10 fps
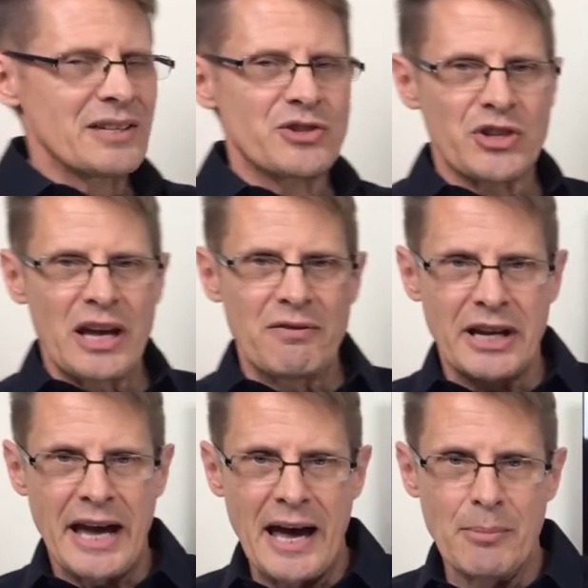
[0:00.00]
and
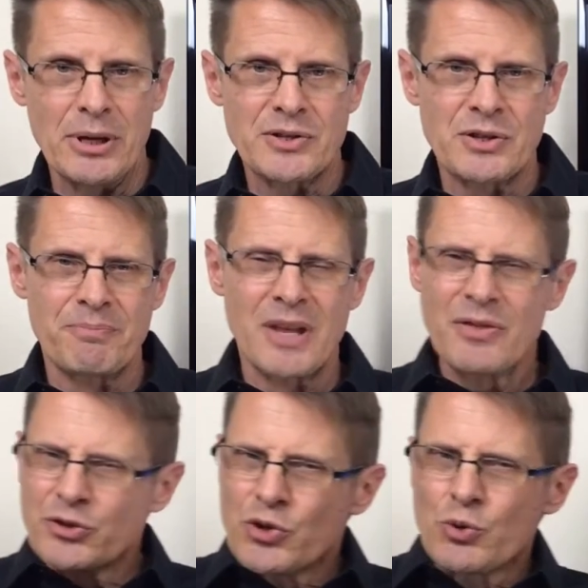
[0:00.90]
saving habits.
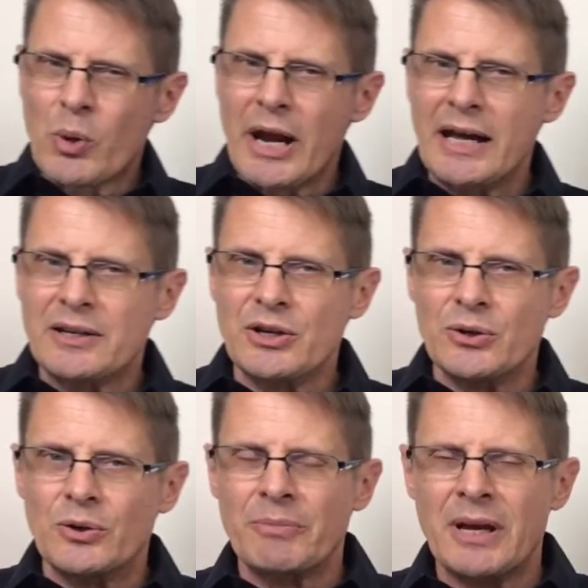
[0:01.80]
This is what I
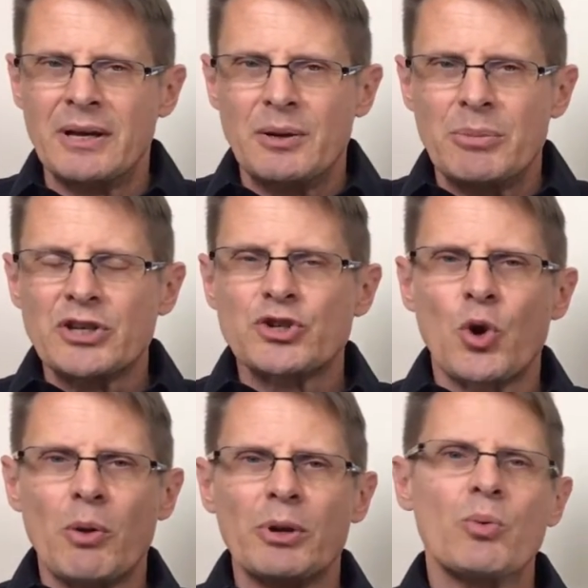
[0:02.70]
do. Because
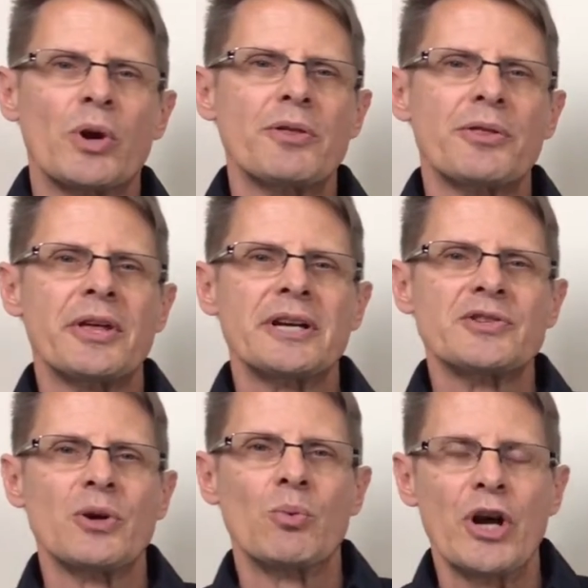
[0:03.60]
normally one of the
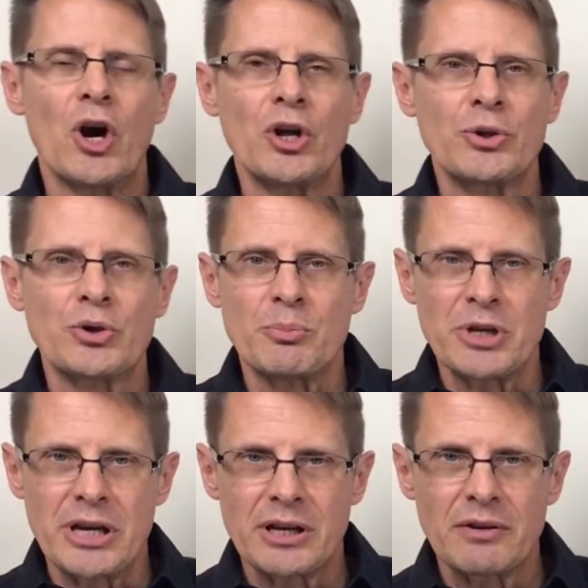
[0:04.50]
things that we all do at the
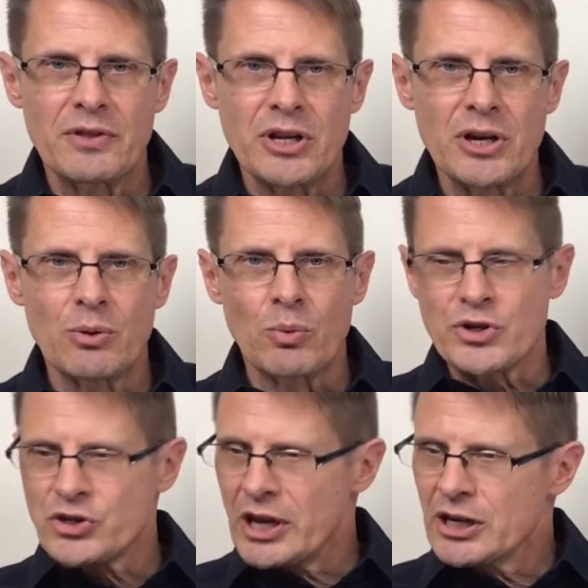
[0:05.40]
beginning of the year when
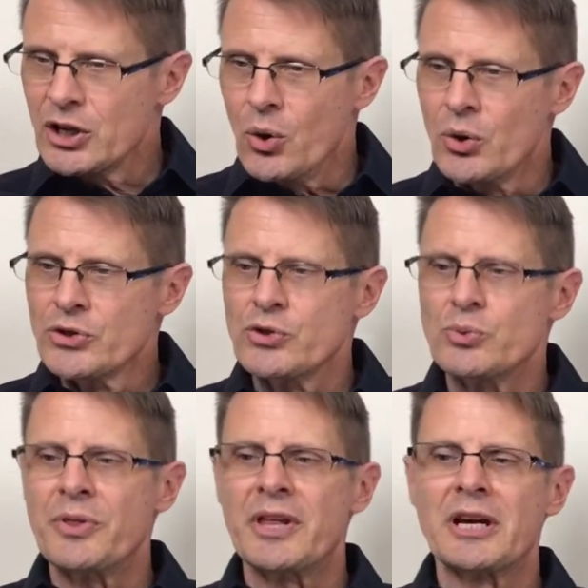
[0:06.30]
we're setting goals
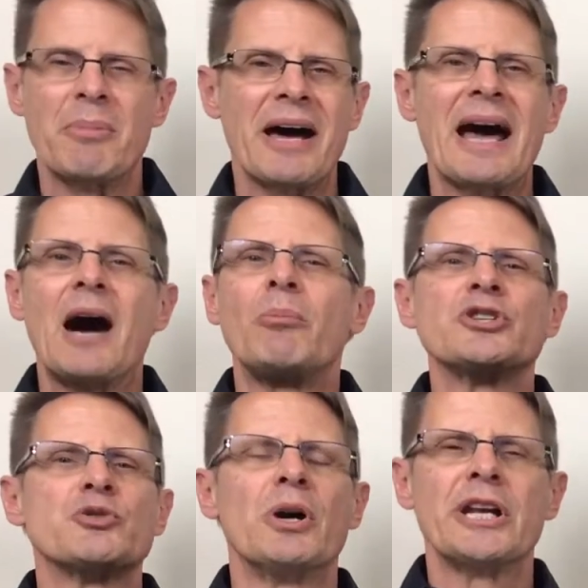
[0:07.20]
is we think about how
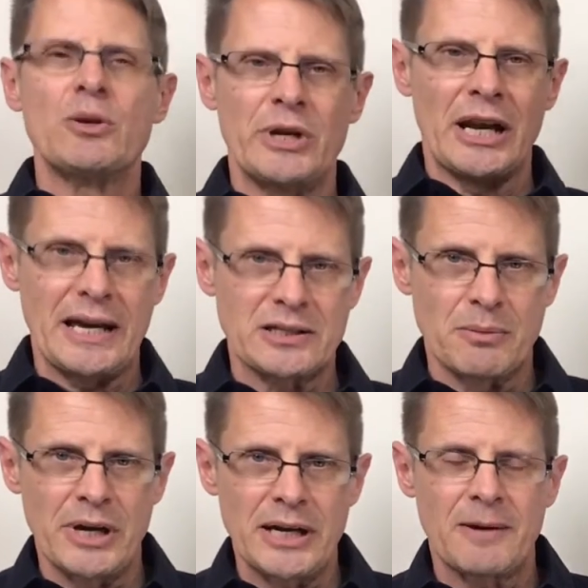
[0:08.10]
much money we'd like
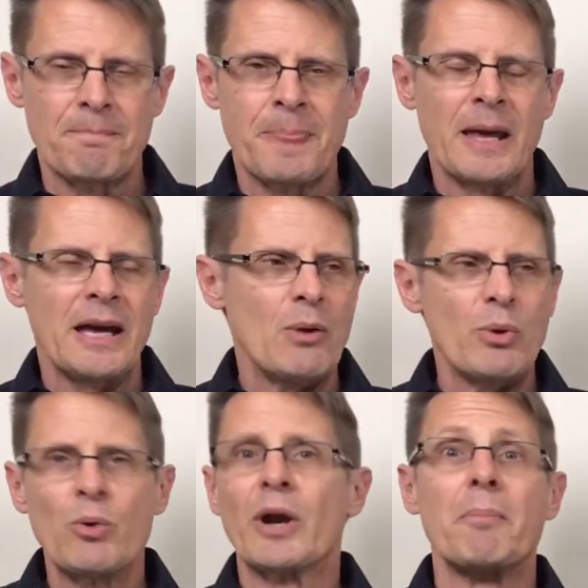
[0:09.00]
to make. And
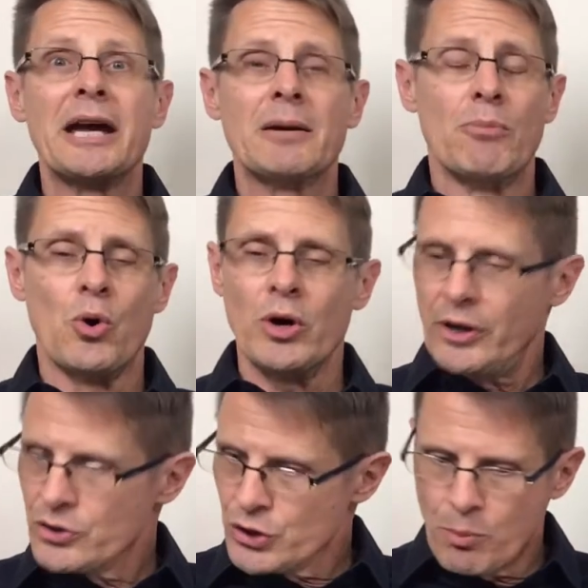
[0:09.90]
we want to make more,
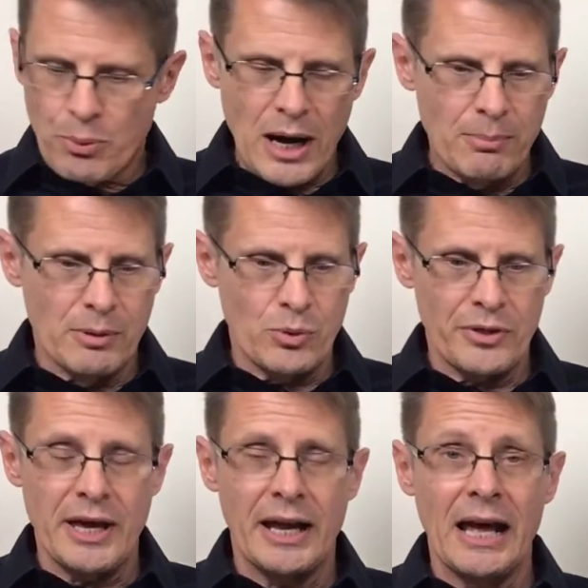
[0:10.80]
and there's no problem
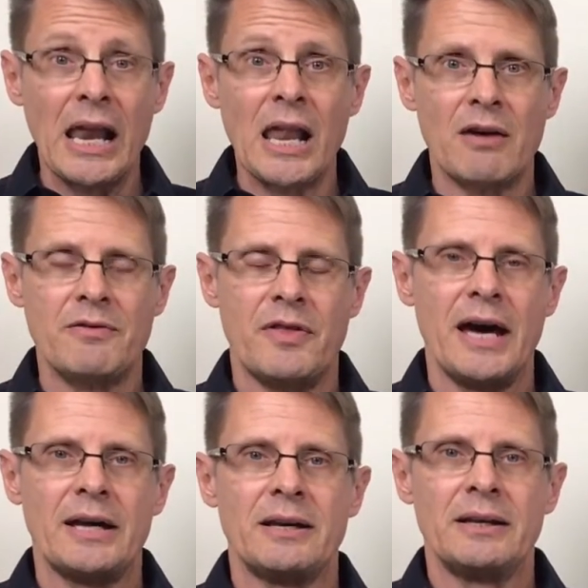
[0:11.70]
with that. I love
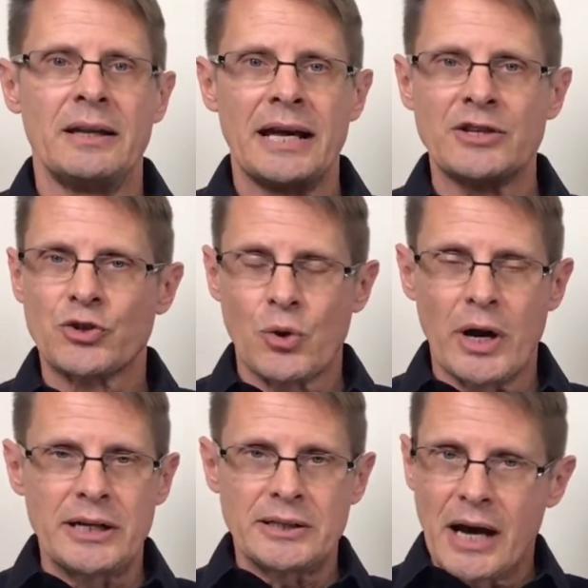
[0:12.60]
that, and that's
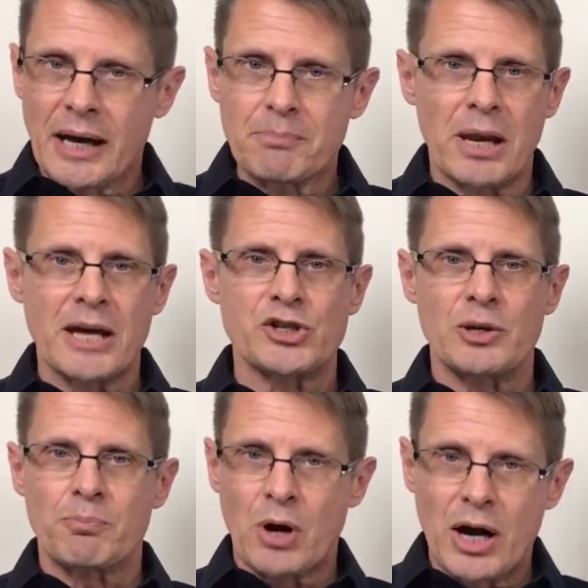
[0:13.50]
great. God bless
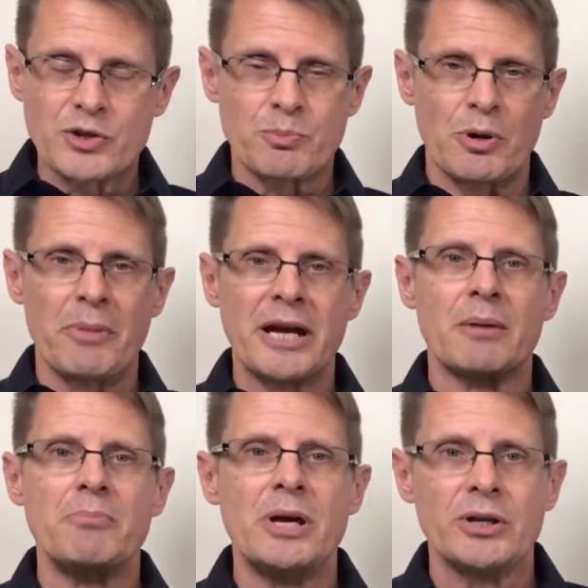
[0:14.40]
you. Prosper. Make
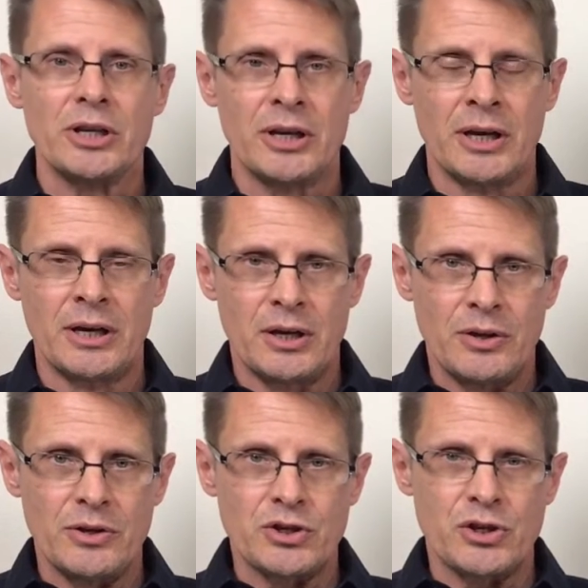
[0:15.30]
$1 million
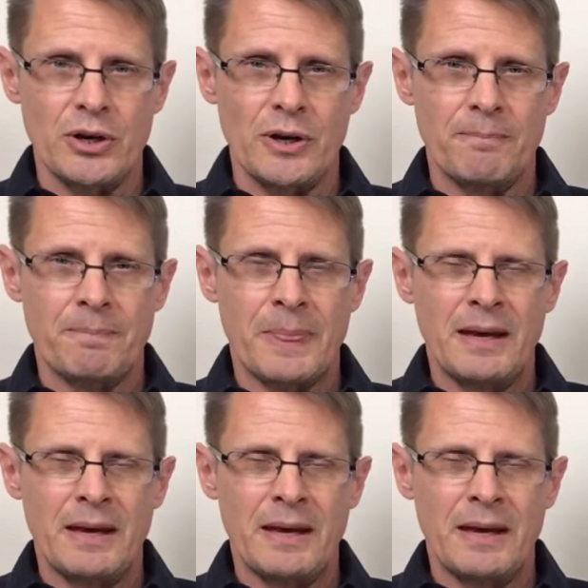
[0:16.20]
this year.